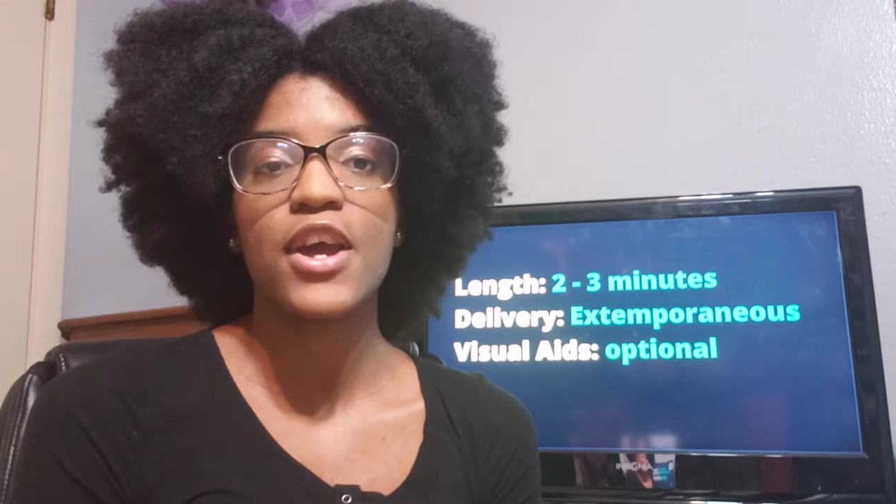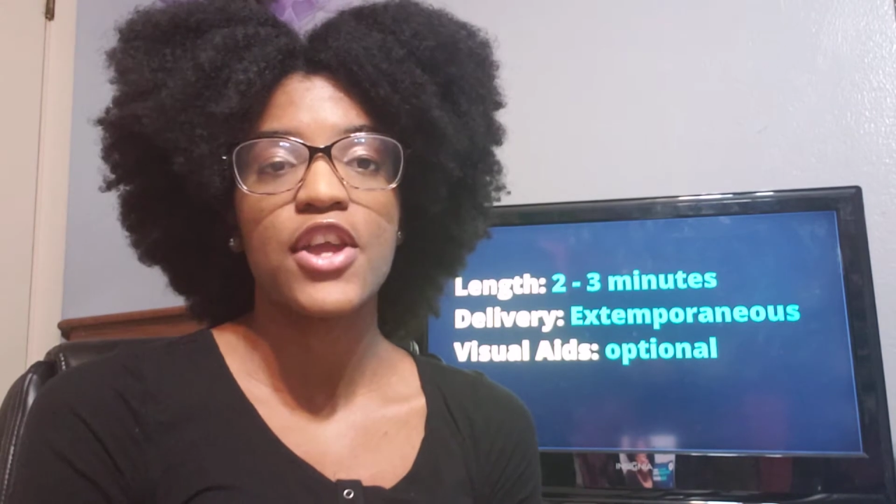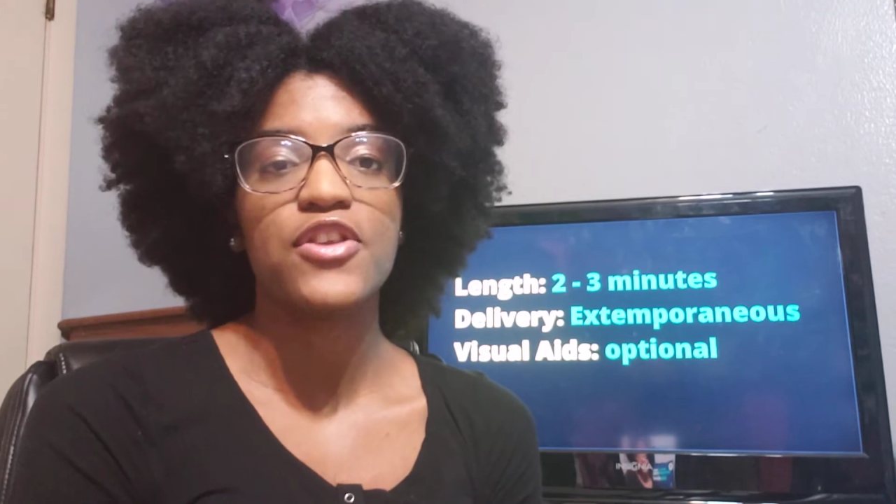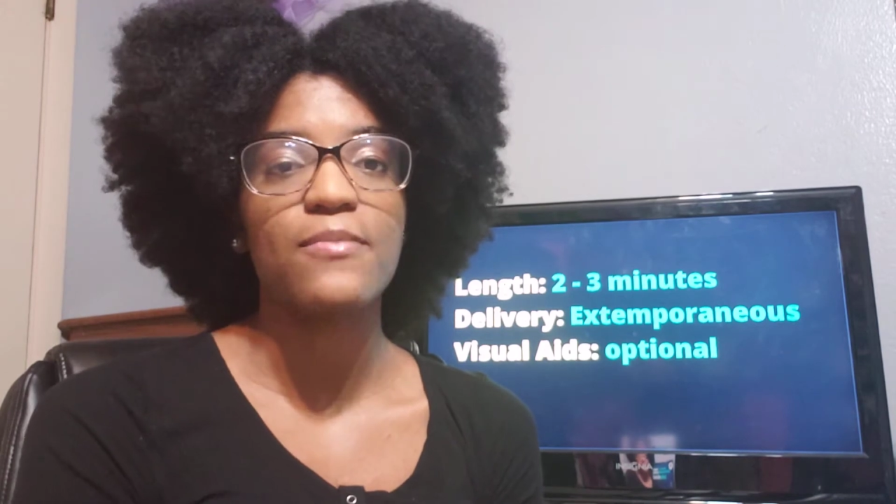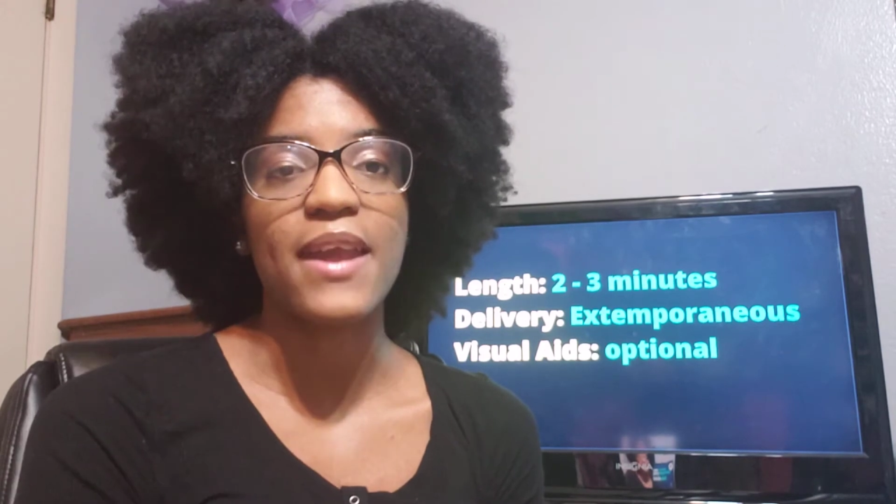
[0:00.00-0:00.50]

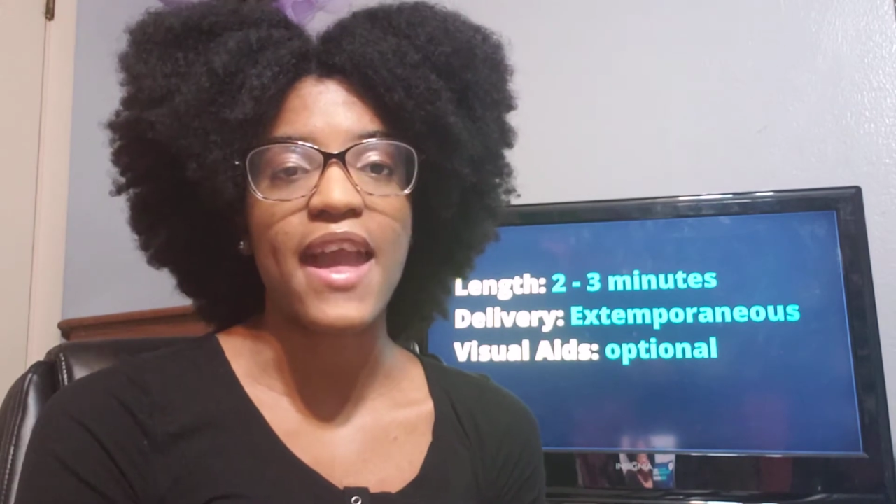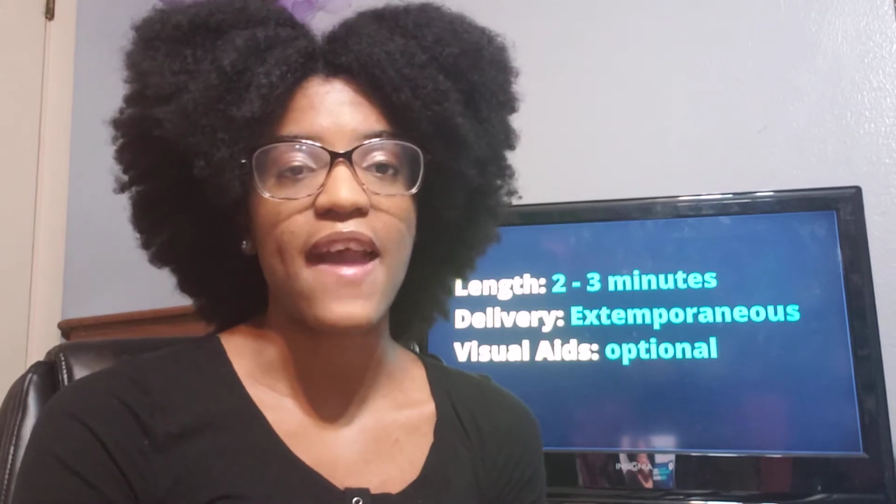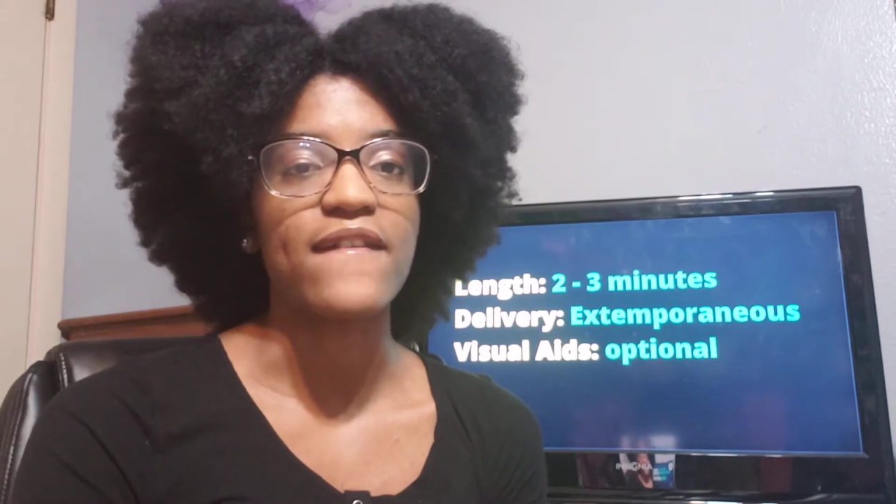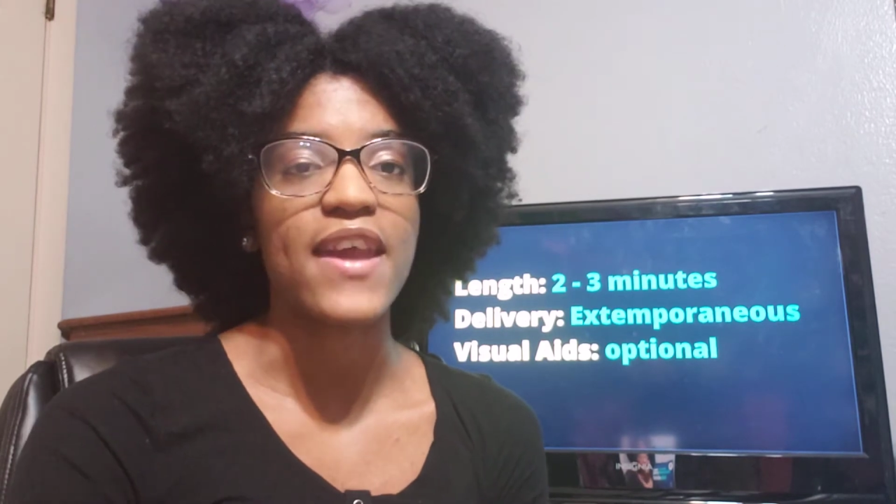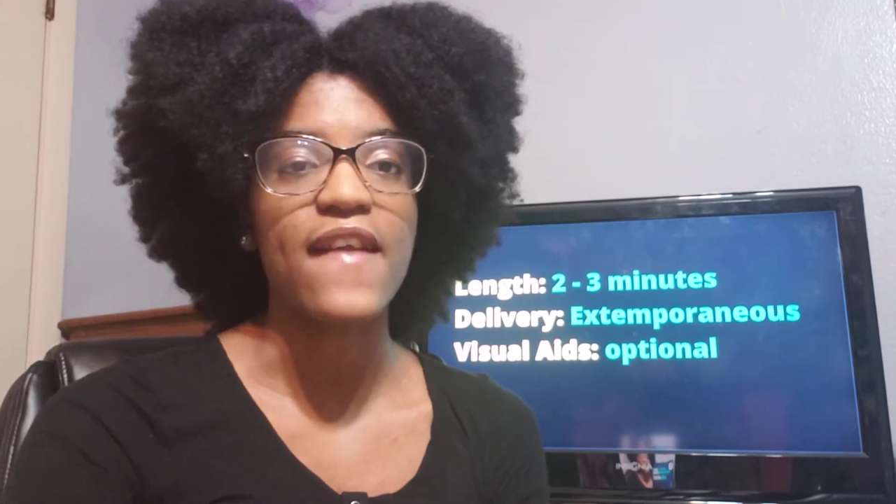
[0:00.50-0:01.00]
you may
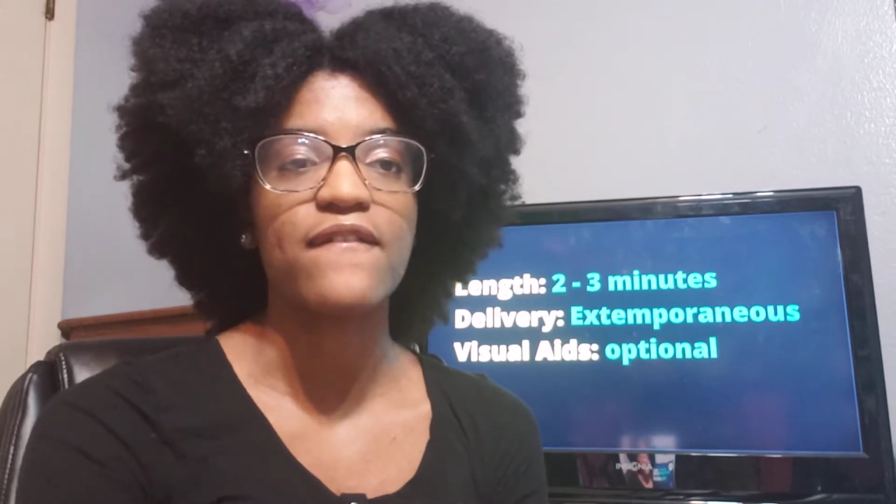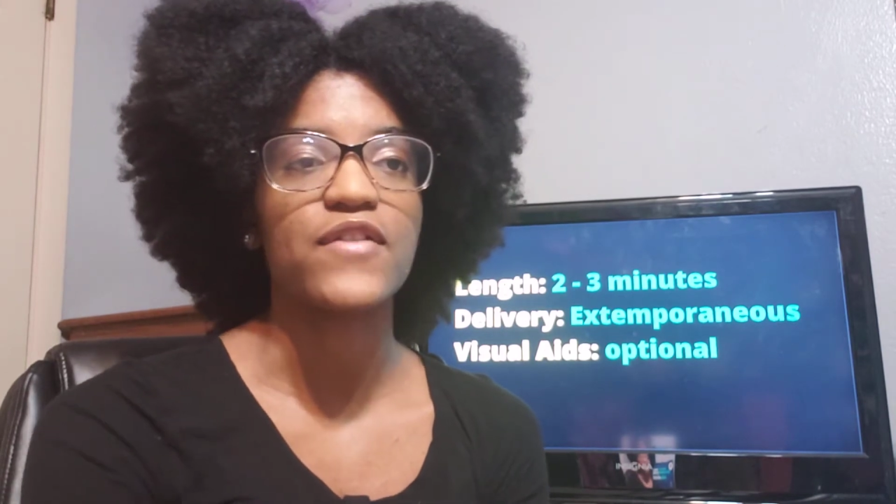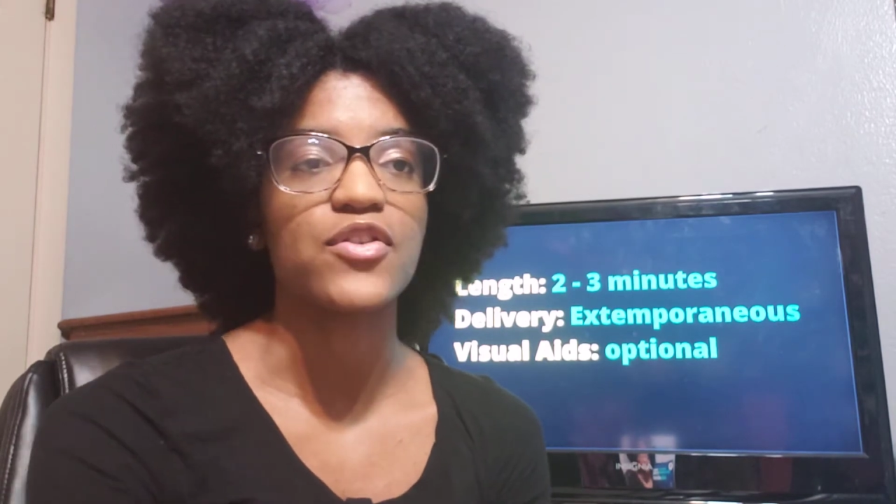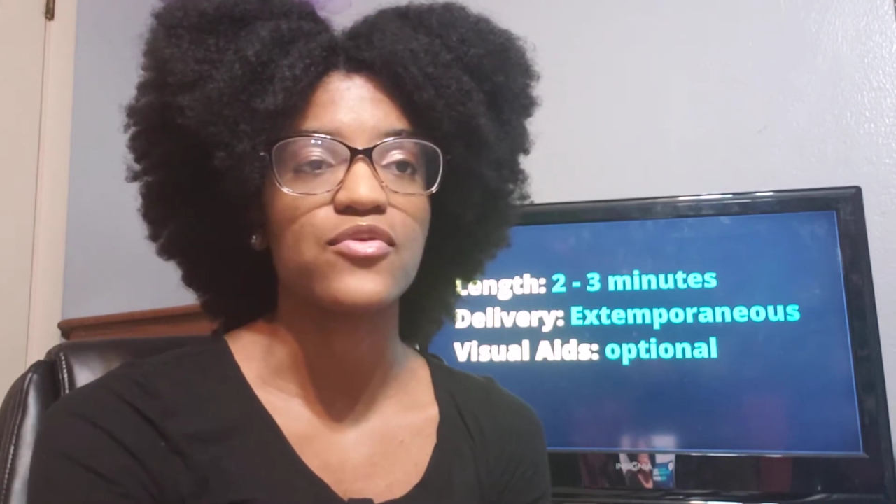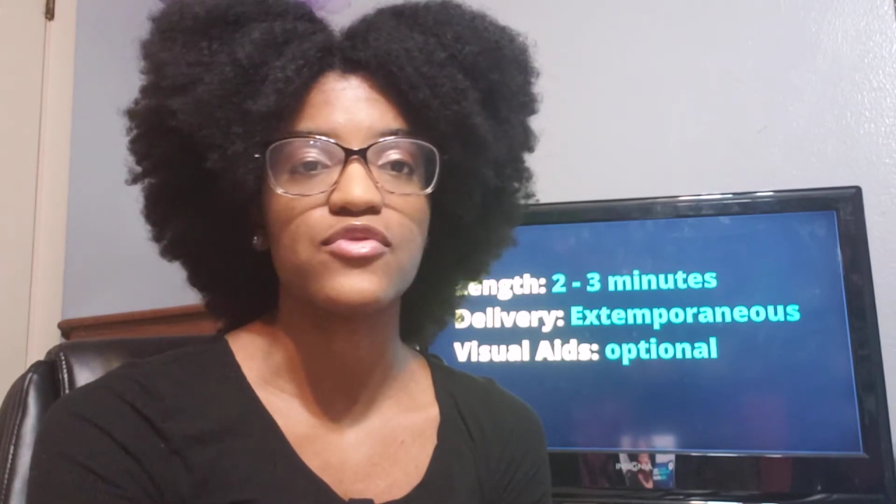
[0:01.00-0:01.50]
have
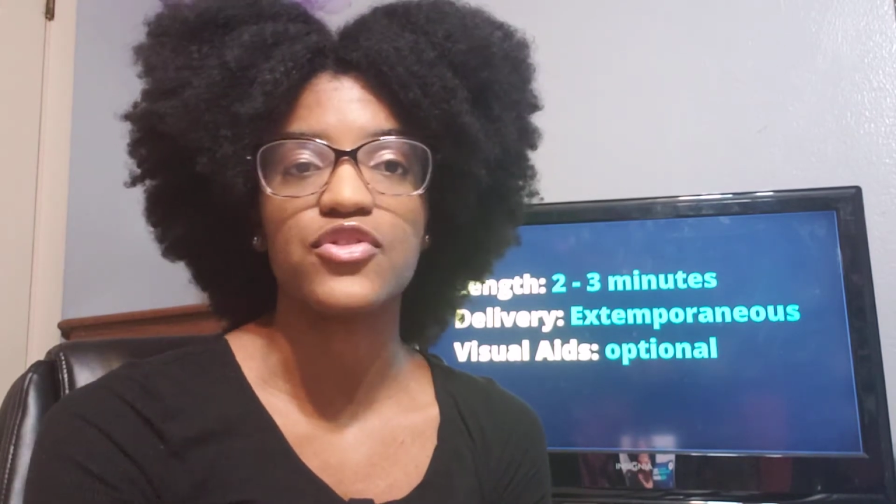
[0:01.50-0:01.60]
headphones